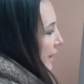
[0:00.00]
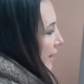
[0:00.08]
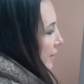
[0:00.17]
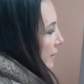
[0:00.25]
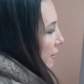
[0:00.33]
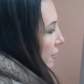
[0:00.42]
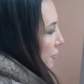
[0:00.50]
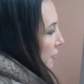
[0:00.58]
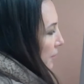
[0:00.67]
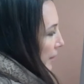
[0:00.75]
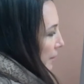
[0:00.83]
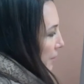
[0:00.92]
tan
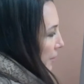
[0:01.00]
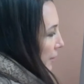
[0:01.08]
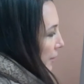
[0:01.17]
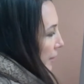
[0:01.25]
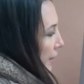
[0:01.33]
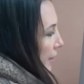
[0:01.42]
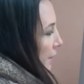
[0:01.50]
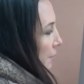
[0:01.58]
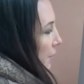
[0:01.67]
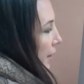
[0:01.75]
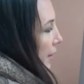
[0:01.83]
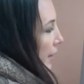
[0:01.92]
color paper.
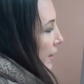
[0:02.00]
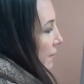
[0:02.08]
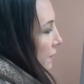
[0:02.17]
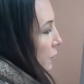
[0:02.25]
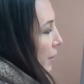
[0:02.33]
But if